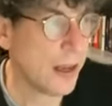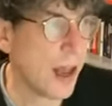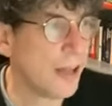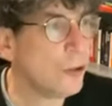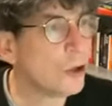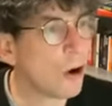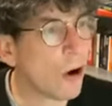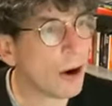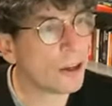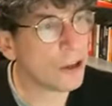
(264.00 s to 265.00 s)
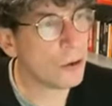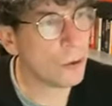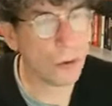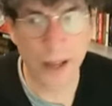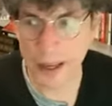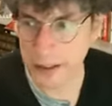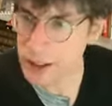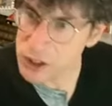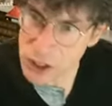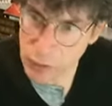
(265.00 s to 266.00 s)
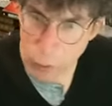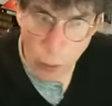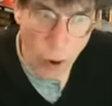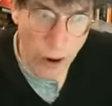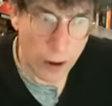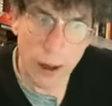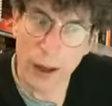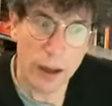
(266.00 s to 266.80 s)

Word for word: And you could argue that in the Civil War,